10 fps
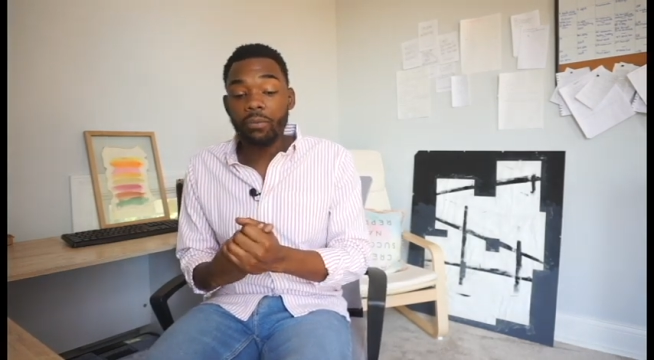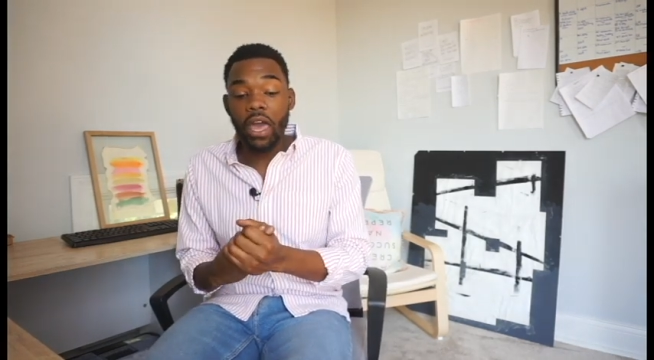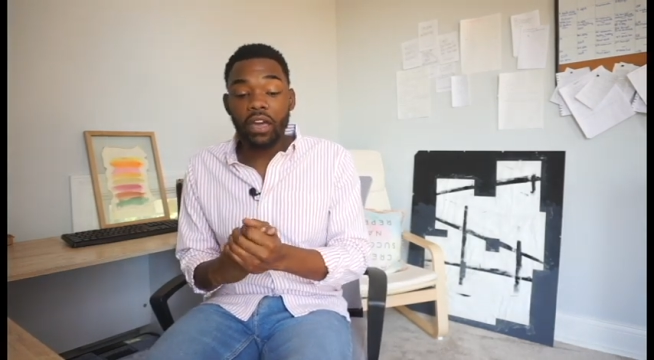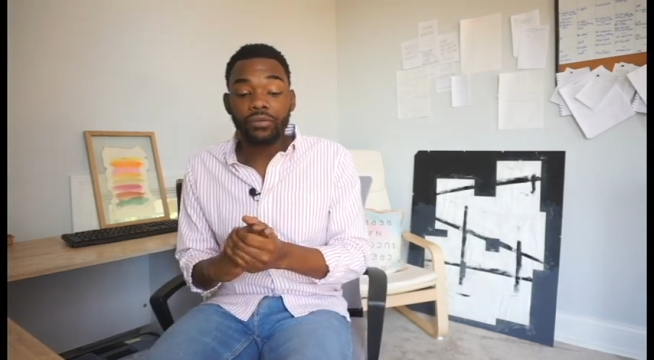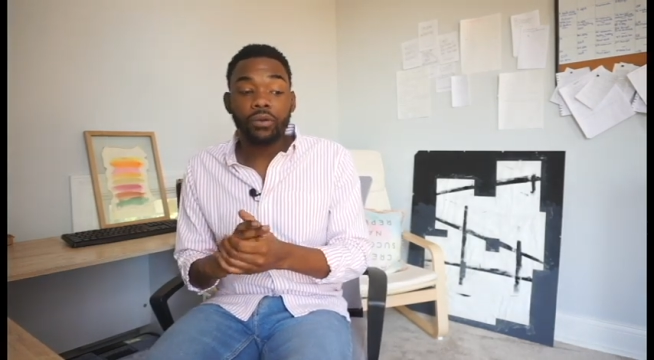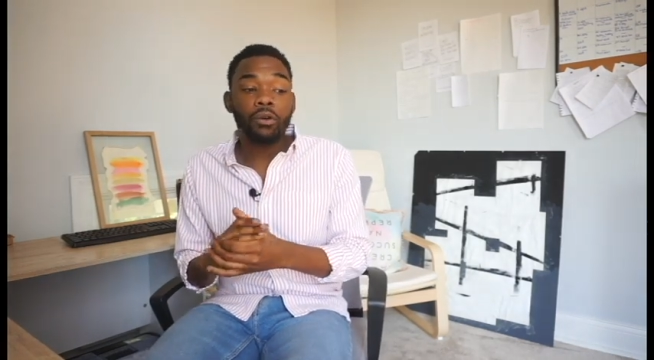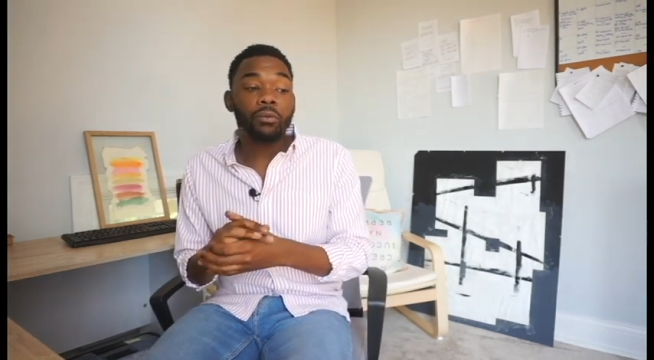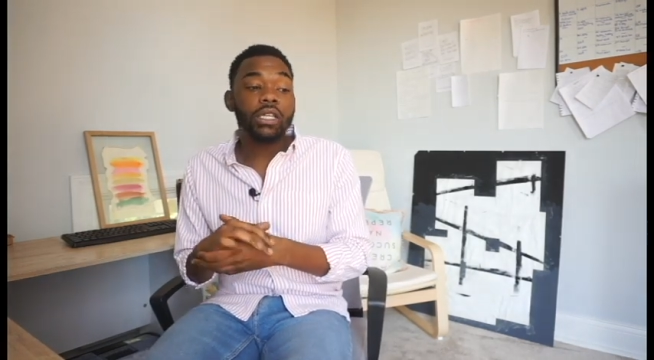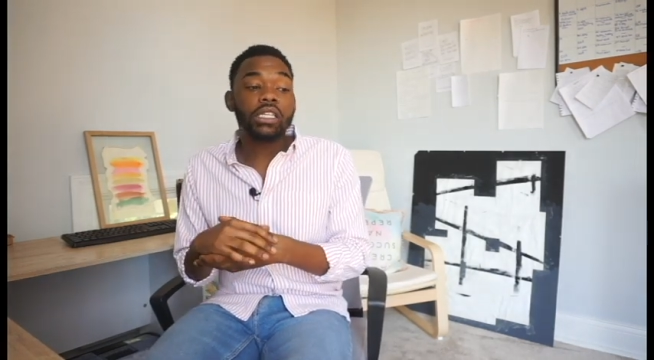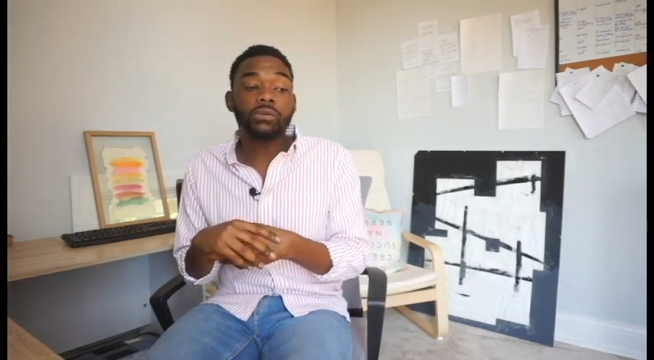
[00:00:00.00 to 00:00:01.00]
back
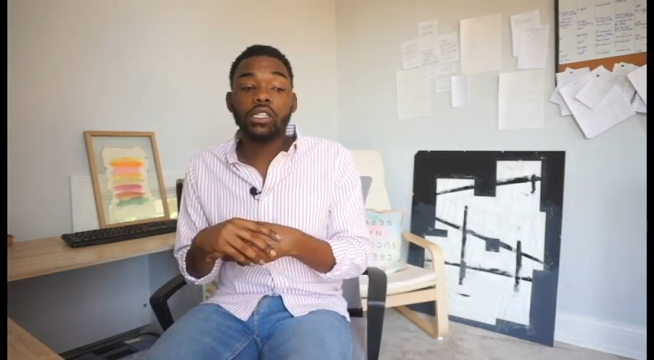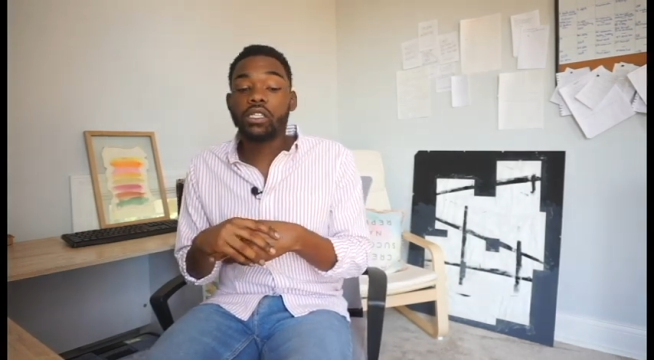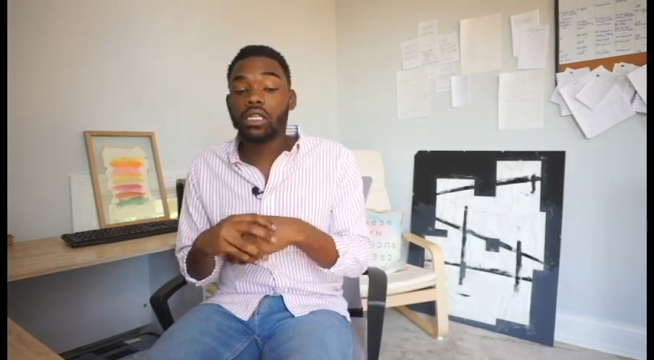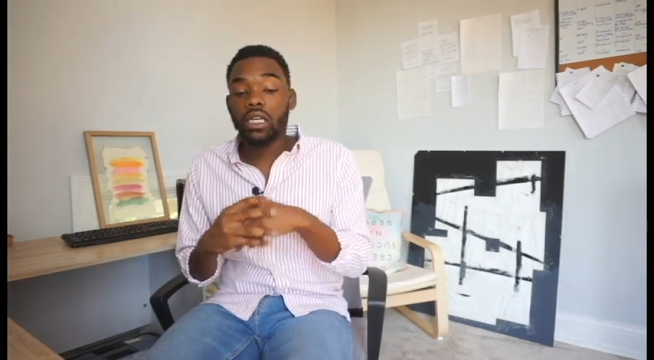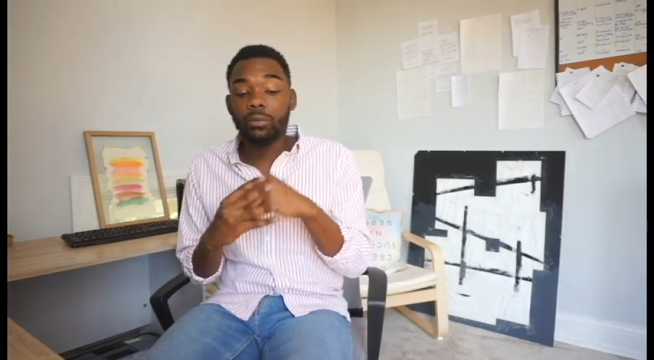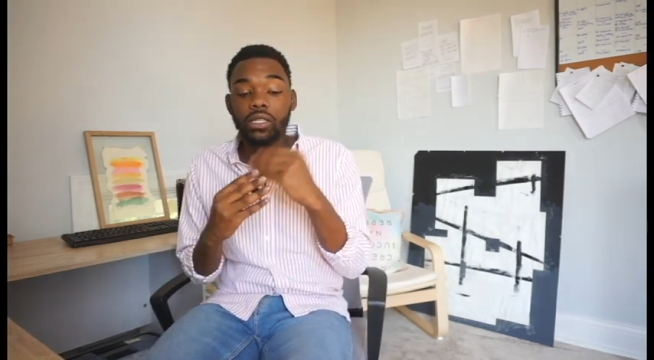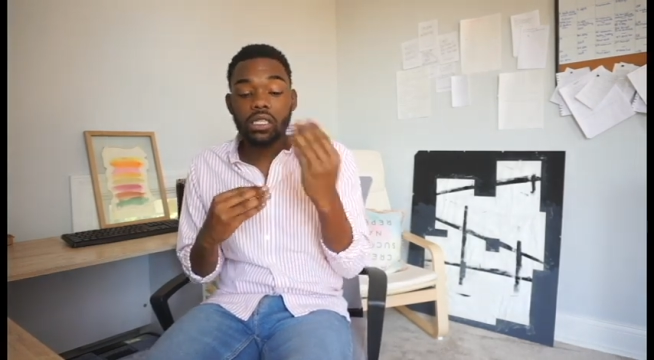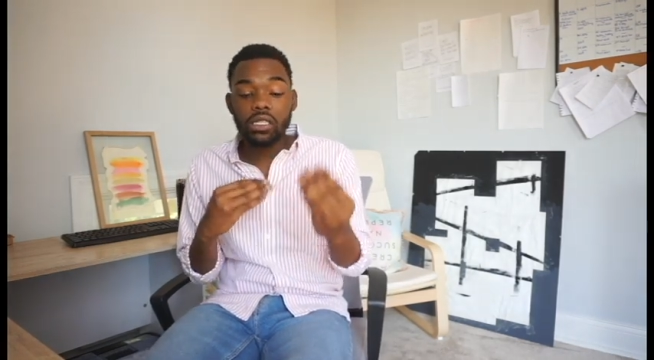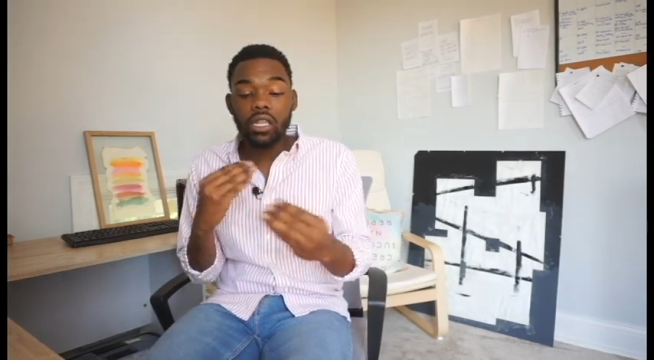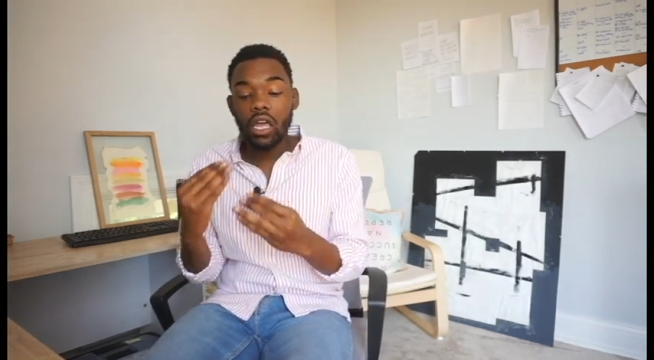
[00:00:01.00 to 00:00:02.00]
from attempting to get up at
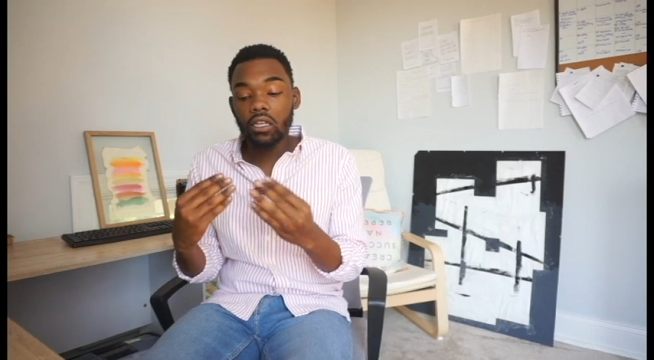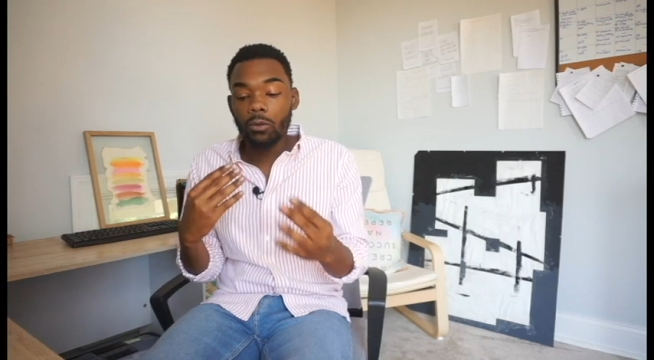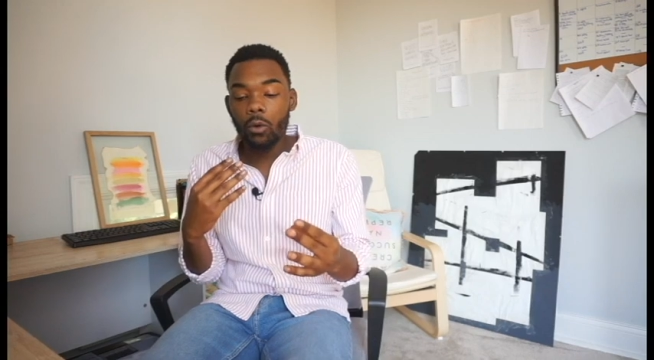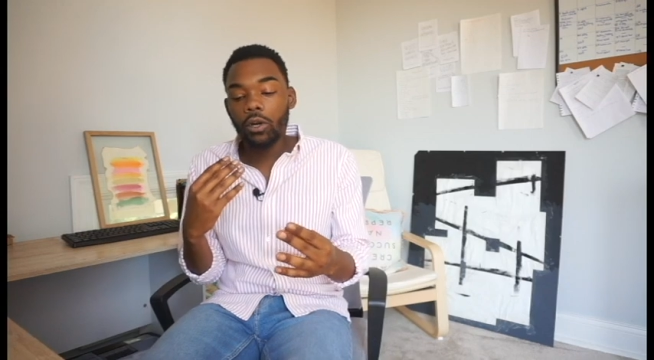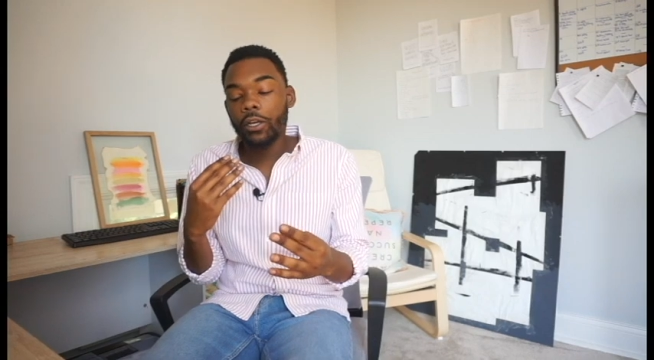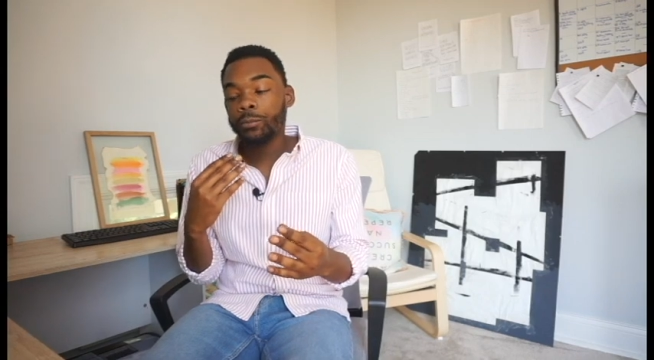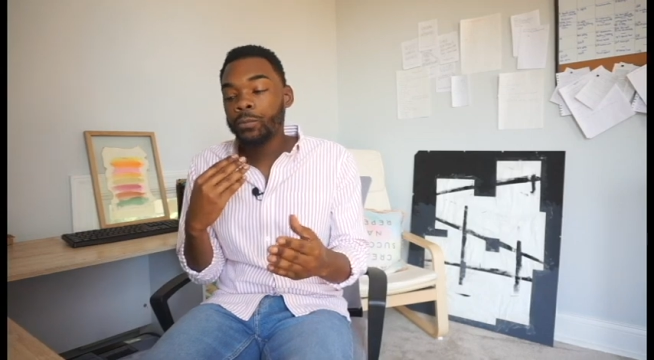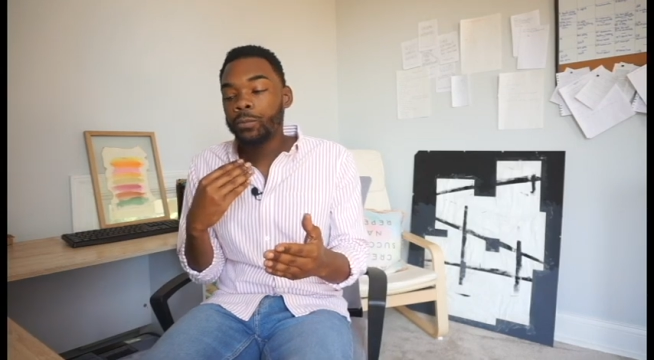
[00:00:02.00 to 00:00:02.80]
6 o'clock in the morning